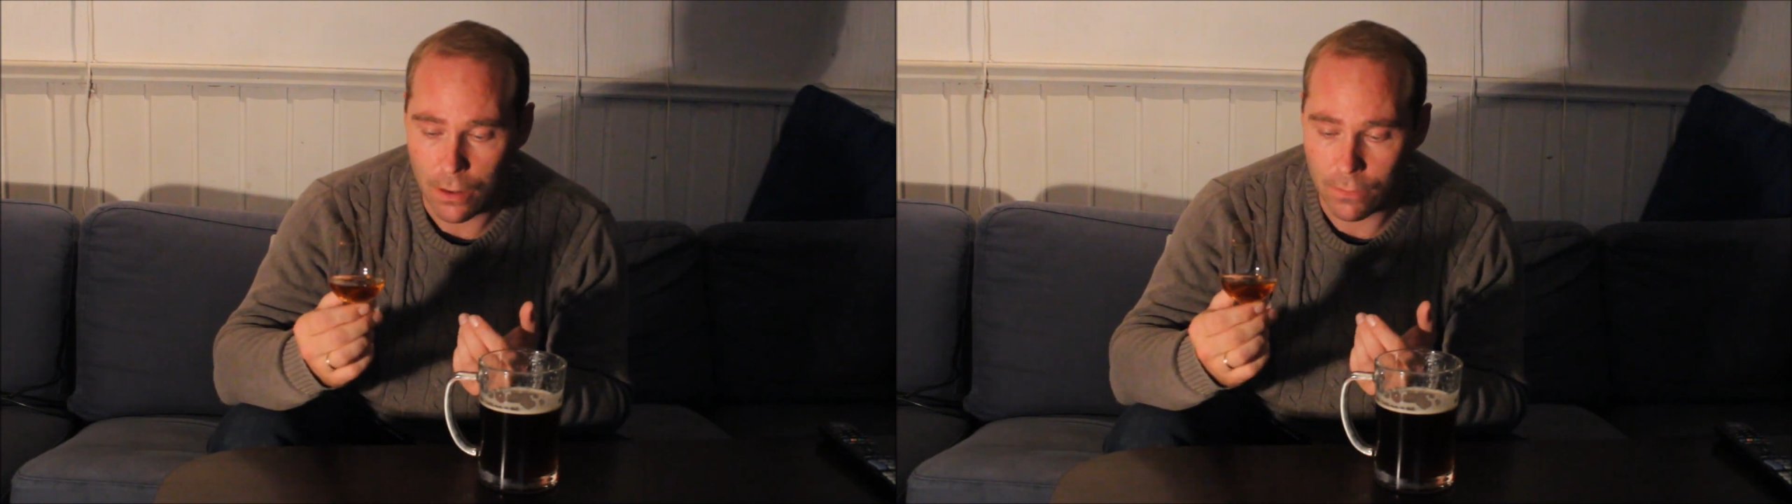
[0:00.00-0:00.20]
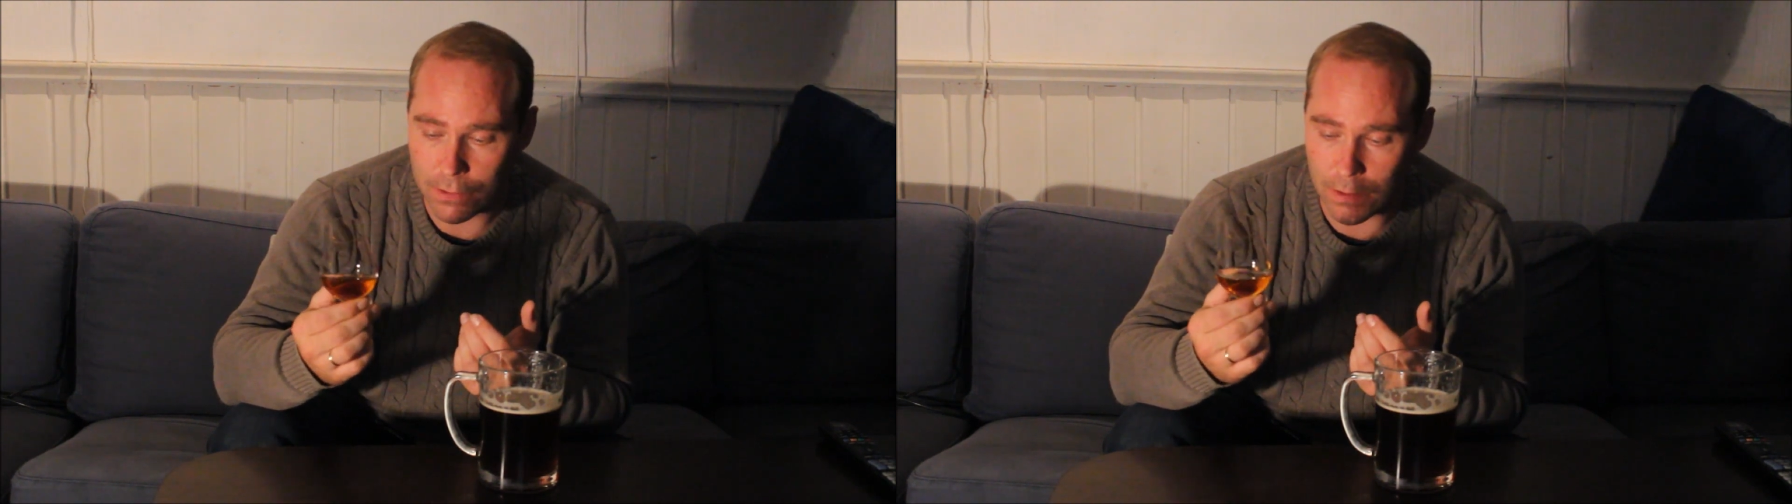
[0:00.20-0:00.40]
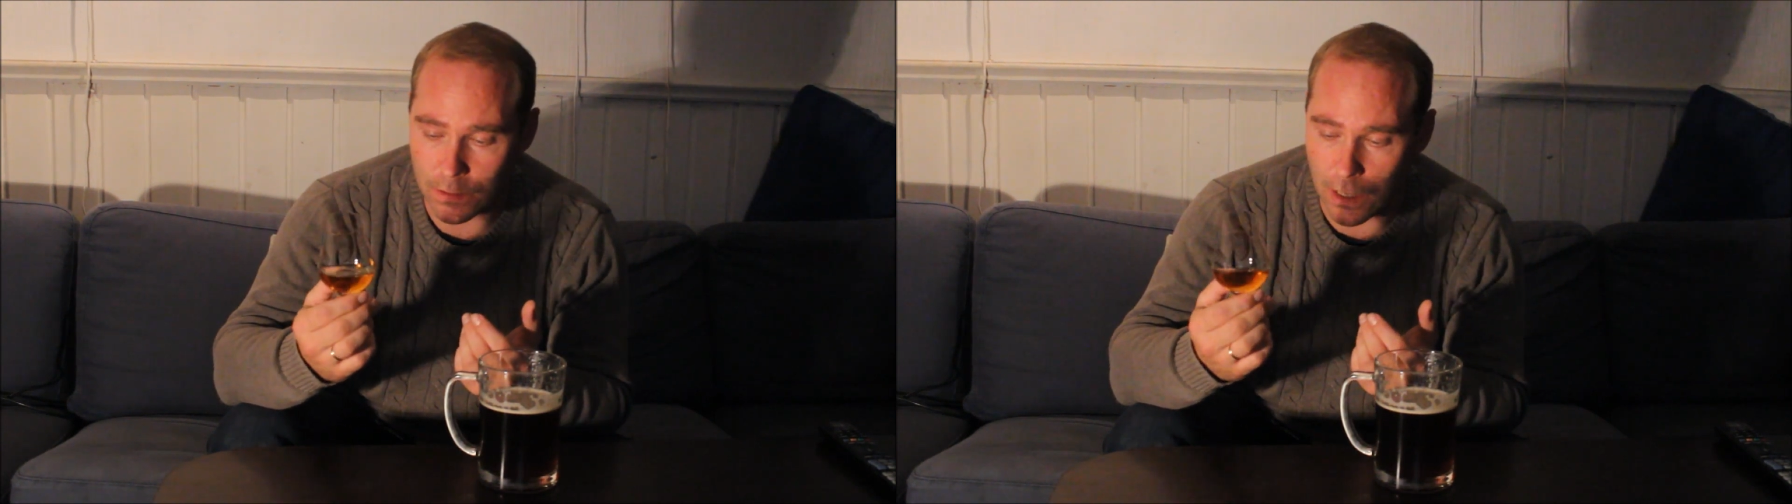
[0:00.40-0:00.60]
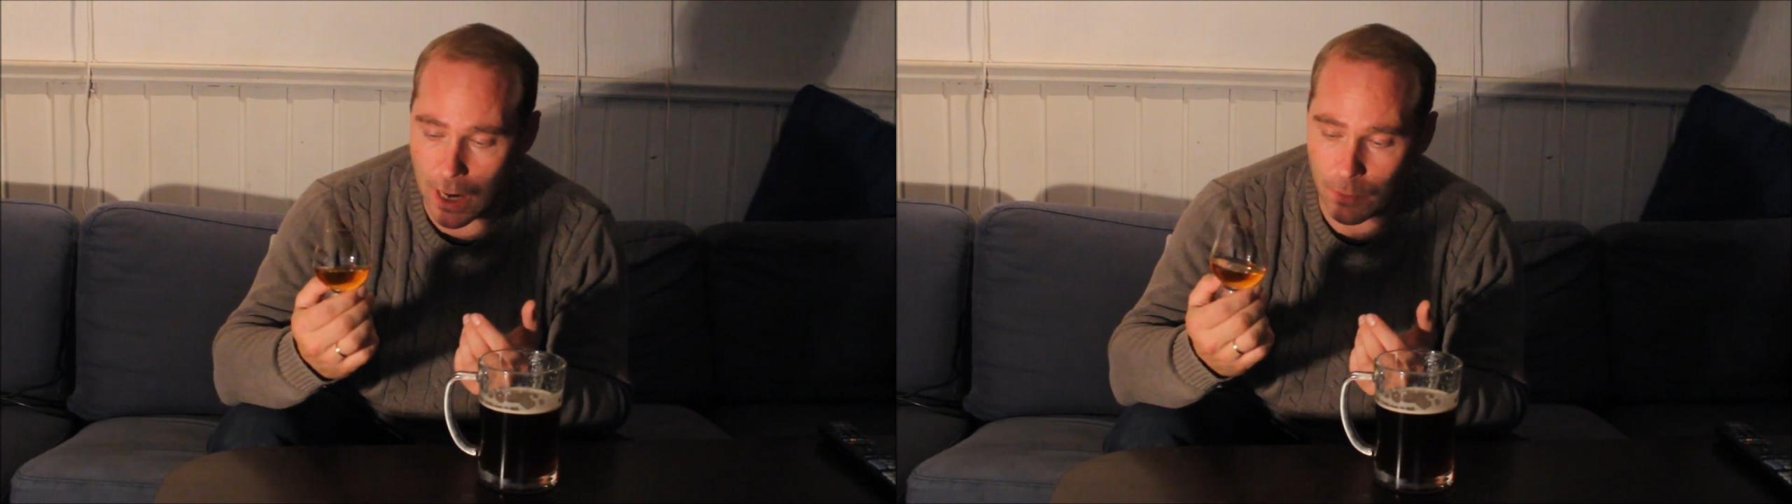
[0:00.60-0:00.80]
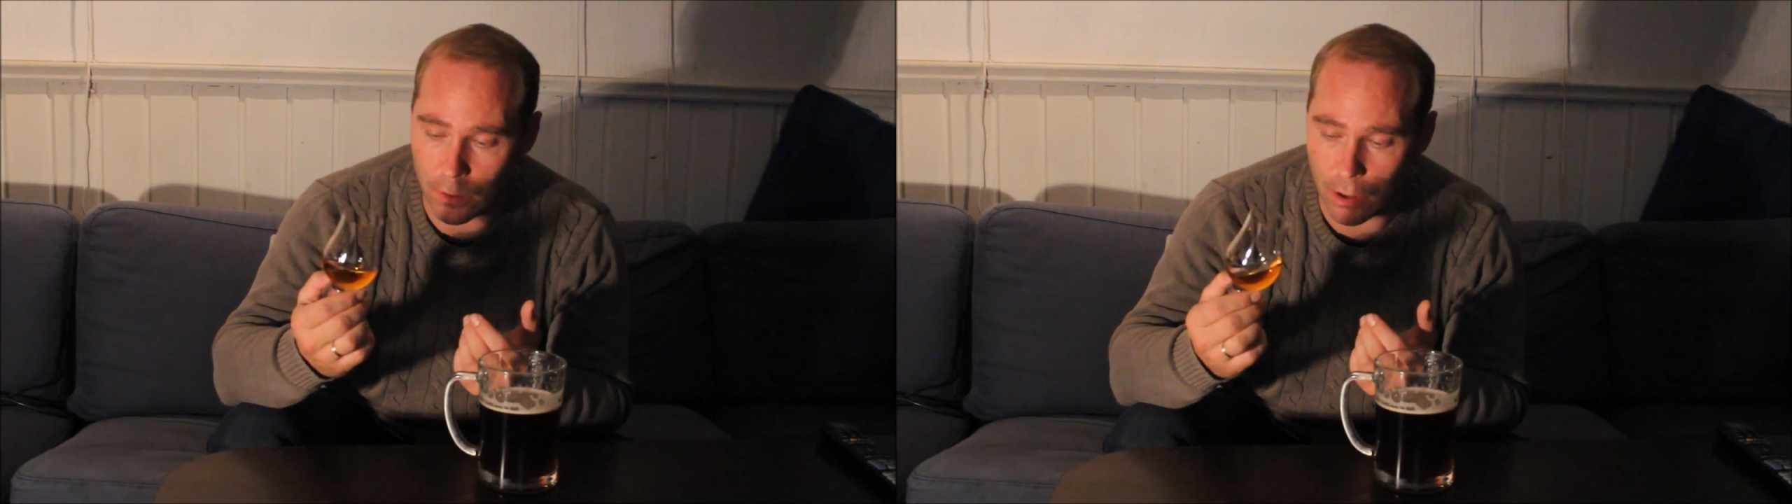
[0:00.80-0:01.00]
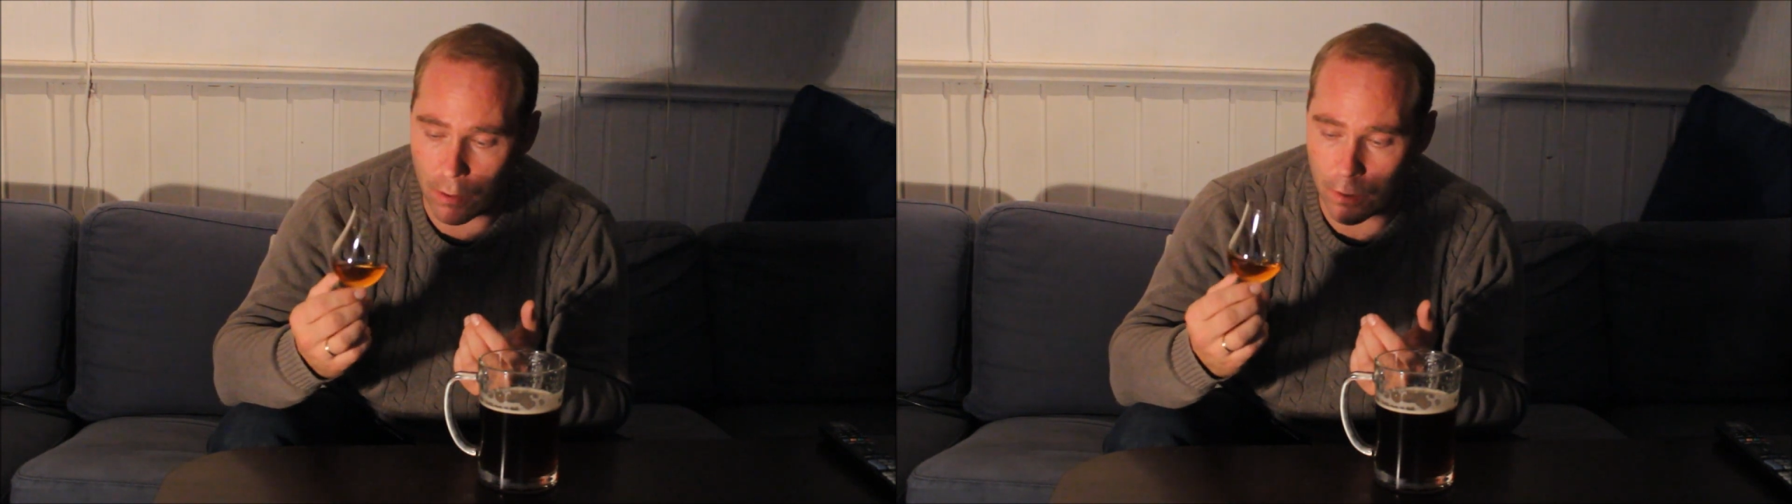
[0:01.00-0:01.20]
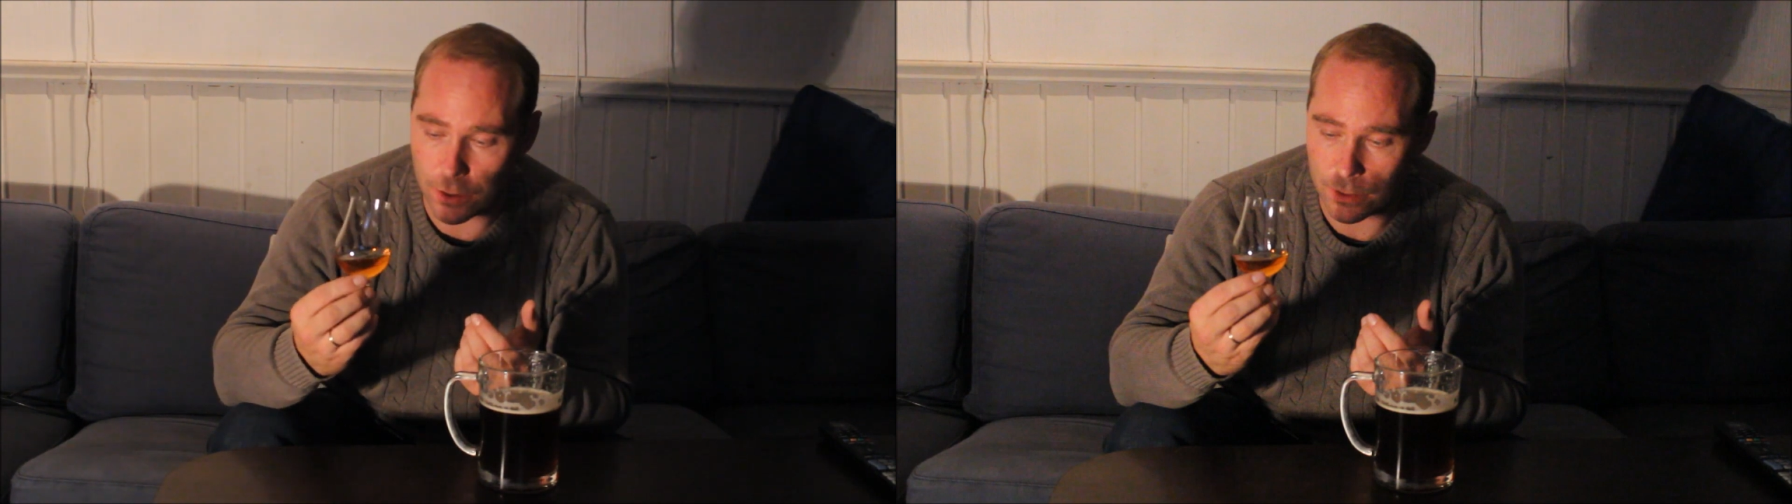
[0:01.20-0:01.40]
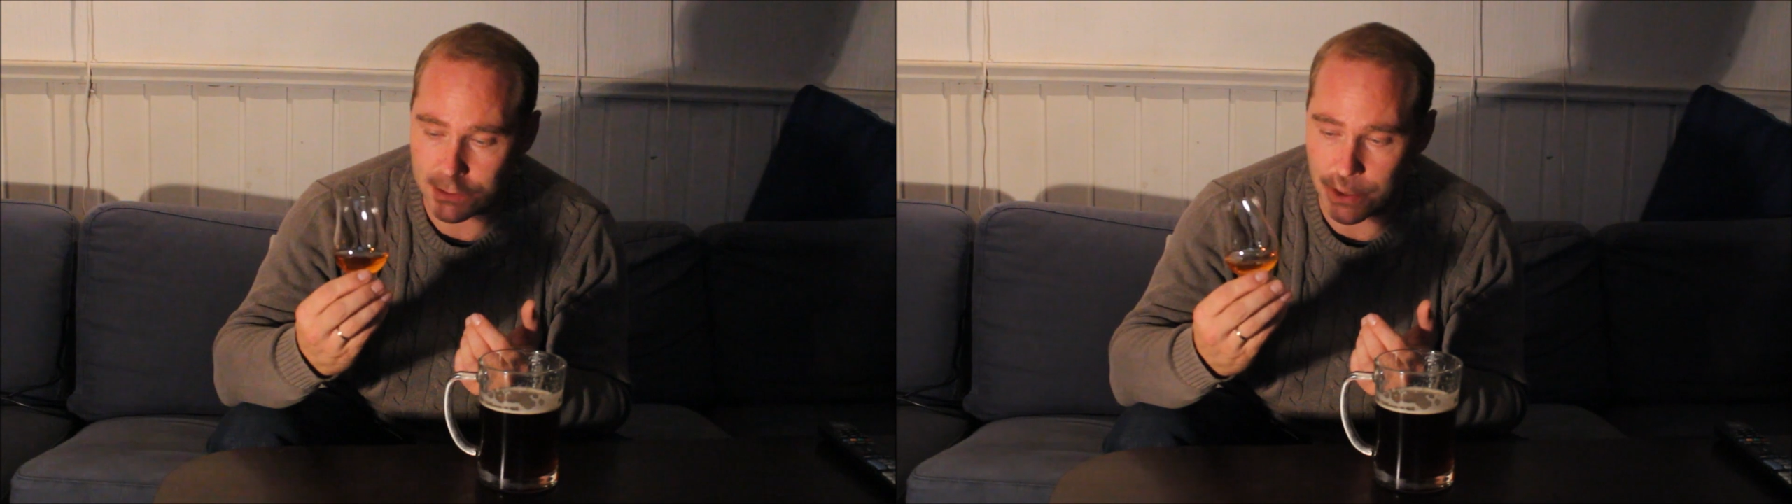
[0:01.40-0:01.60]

This is an Aberlour